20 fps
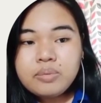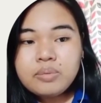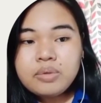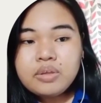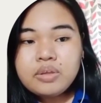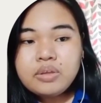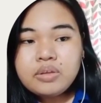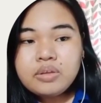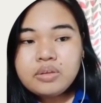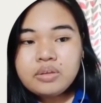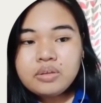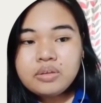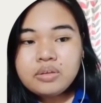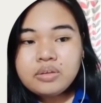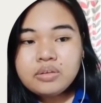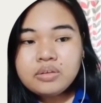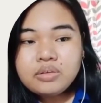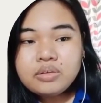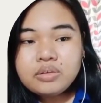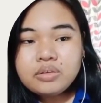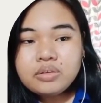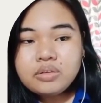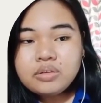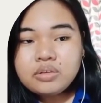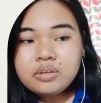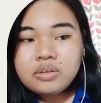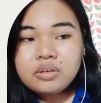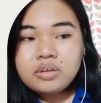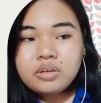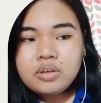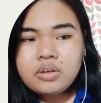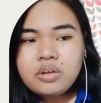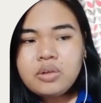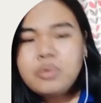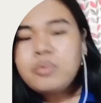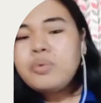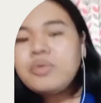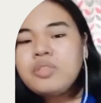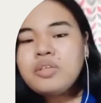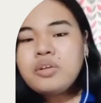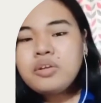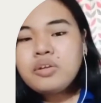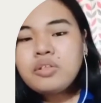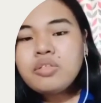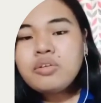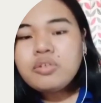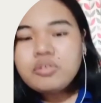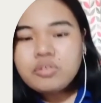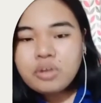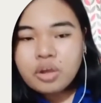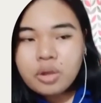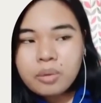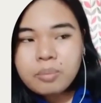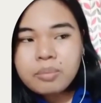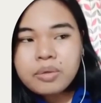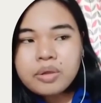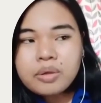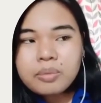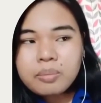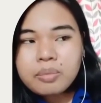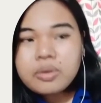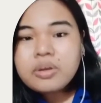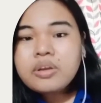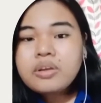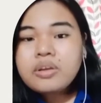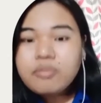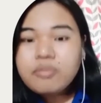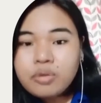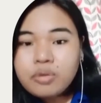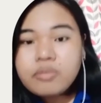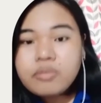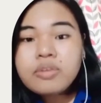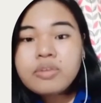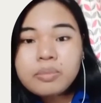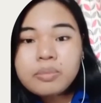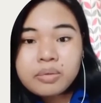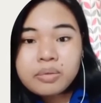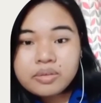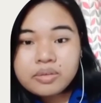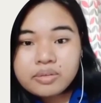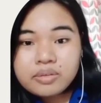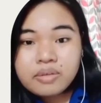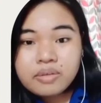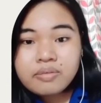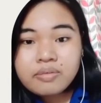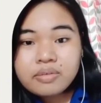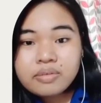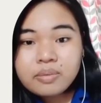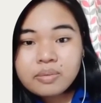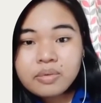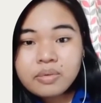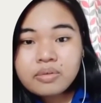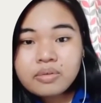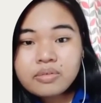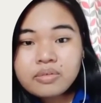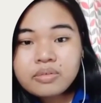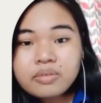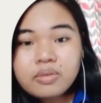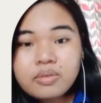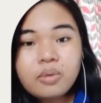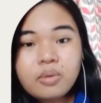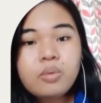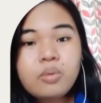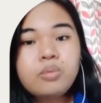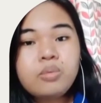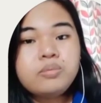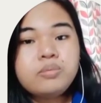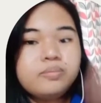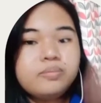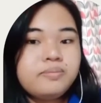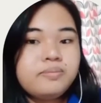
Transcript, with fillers: Maybe with another topic, but involving myself as well. So,